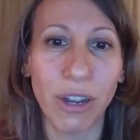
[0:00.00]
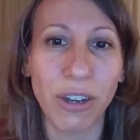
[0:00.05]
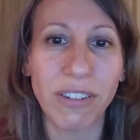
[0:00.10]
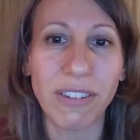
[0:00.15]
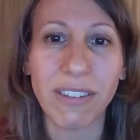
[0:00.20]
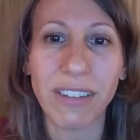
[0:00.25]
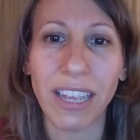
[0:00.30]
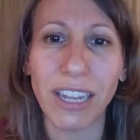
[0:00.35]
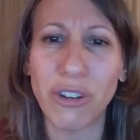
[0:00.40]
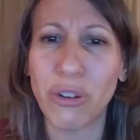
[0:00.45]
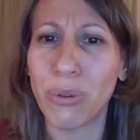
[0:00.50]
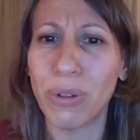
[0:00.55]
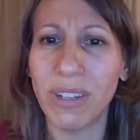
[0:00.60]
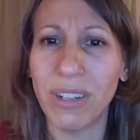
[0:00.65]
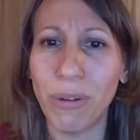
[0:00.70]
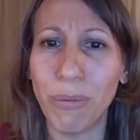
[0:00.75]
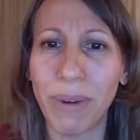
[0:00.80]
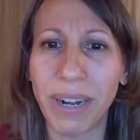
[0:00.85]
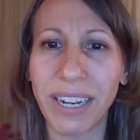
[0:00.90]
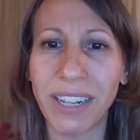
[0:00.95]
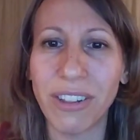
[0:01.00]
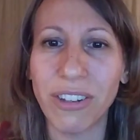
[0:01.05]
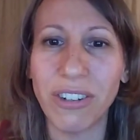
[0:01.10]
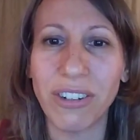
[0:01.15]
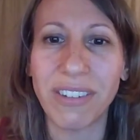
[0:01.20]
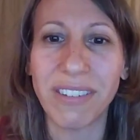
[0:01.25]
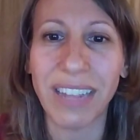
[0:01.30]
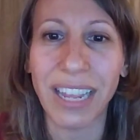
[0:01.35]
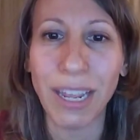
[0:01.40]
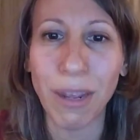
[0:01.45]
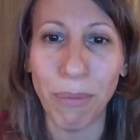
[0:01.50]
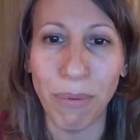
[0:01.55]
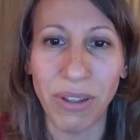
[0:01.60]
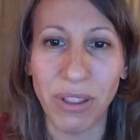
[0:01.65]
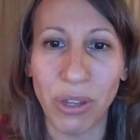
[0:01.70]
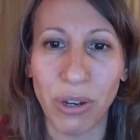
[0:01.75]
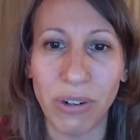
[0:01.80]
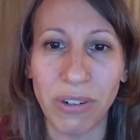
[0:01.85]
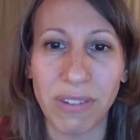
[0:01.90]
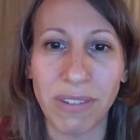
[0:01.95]
schedule a regular date
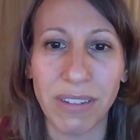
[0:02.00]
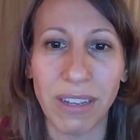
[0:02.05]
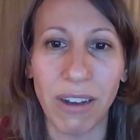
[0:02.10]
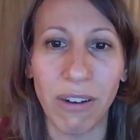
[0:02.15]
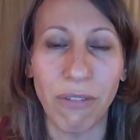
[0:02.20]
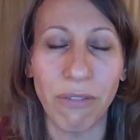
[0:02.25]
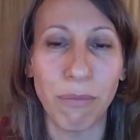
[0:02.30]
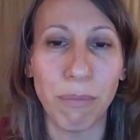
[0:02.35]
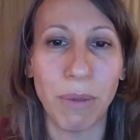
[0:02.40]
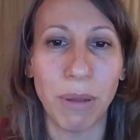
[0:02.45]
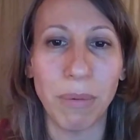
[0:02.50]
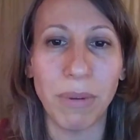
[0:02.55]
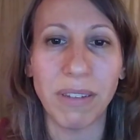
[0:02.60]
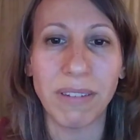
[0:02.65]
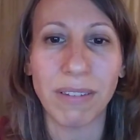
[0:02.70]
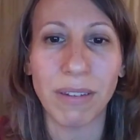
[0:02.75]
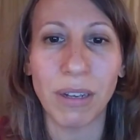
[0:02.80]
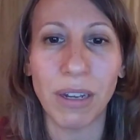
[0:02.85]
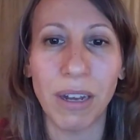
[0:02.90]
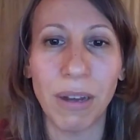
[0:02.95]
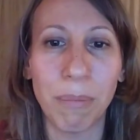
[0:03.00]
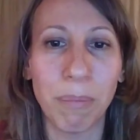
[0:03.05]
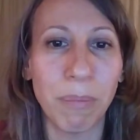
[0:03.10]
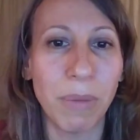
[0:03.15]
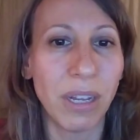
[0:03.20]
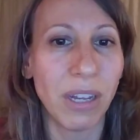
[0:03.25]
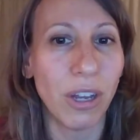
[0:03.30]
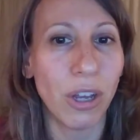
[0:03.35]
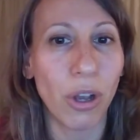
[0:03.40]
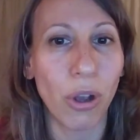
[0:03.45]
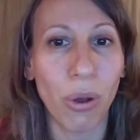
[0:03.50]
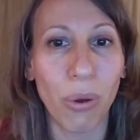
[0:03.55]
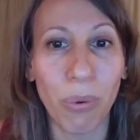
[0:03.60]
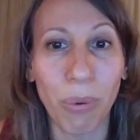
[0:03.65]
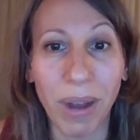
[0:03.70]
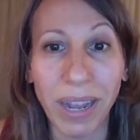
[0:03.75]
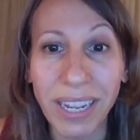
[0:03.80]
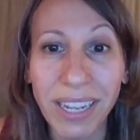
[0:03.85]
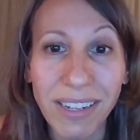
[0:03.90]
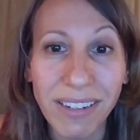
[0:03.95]
with yourself, maybe some
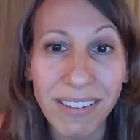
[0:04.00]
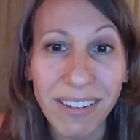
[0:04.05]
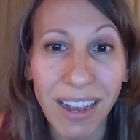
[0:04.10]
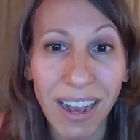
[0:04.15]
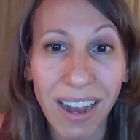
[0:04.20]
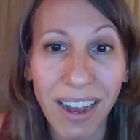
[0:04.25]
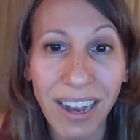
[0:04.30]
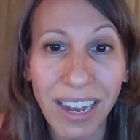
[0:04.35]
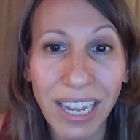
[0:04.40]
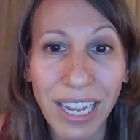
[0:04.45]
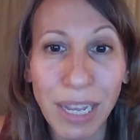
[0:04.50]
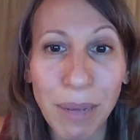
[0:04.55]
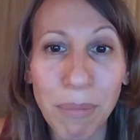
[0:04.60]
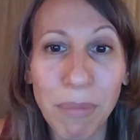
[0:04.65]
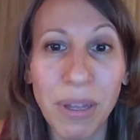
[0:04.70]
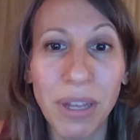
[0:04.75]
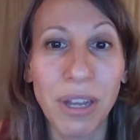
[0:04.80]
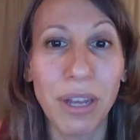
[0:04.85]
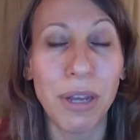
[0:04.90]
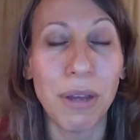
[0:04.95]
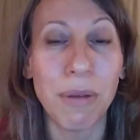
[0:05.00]
quiet time,